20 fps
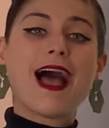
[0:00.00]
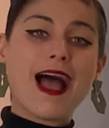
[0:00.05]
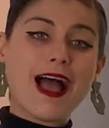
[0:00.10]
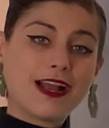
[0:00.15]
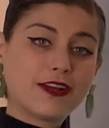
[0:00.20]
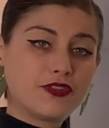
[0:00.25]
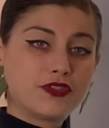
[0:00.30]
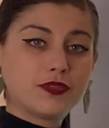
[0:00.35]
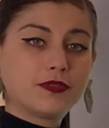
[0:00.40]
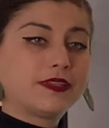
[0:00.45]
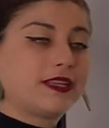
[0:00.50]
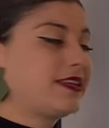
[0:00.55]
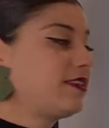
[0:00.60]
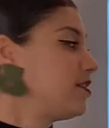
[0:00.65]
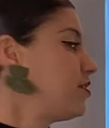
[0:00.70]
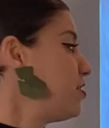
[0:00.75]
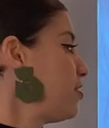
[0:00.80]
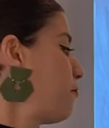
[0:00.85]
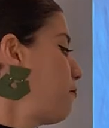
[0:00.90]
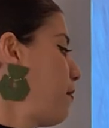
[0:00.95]
actually
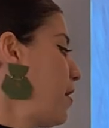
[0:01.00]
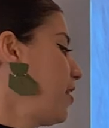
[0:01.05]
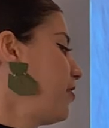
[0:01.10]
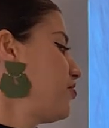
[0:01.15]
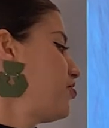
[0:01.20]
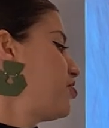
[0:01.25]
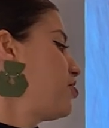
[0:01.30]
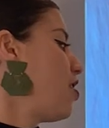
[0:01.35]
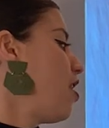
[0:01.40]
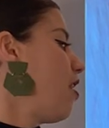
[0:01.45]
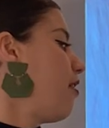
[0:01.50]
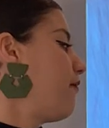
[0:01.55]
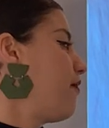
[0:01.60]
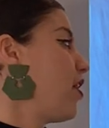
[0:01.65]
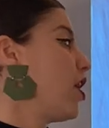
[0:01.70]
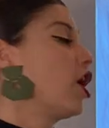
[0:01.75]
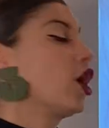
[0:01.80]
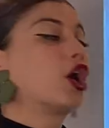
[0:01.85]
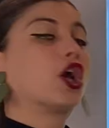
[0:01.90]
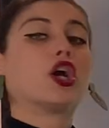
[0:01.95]
the depiction of
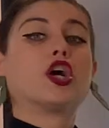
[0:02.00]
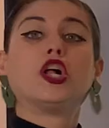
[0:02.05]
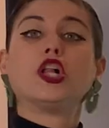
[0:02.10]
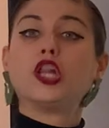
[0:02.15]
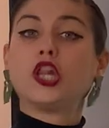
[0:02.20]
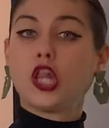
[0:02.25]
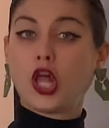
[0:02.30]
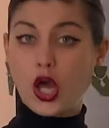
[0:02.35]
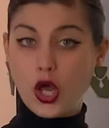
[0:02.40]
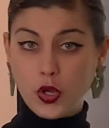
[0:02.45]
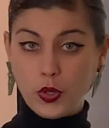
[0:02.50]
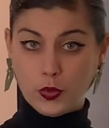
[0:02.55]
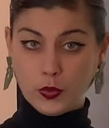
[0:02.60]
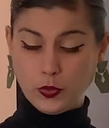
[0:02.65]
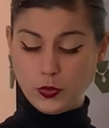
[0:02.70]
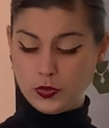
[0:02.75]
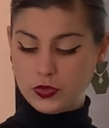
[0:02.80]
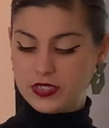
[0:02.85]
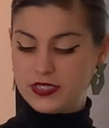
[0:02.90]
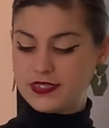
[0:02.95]
it
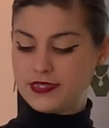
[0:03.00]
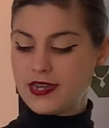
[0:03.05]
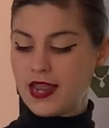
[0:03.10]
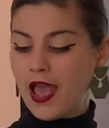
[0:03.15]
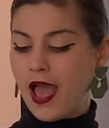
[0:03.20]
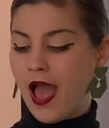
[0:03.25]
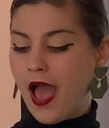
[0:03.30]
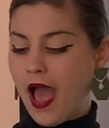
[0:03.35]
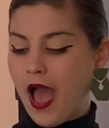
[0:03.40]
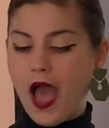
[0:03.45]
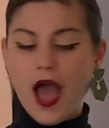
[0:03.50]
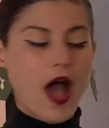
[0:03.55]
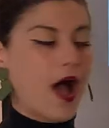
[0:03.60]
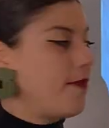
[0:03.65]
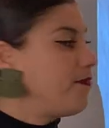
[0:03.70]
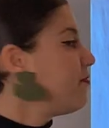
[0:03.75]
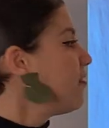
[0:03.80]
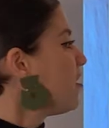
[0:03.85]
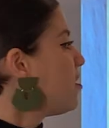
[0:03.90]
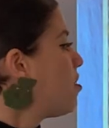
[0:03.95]
closed.
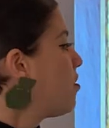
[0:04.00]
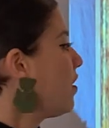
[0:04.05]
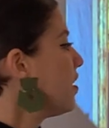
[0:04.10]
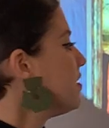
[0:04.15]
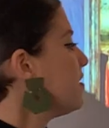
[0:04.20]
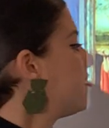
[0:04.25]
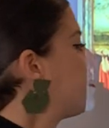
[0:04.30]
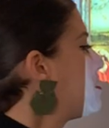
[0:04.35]
Um, you can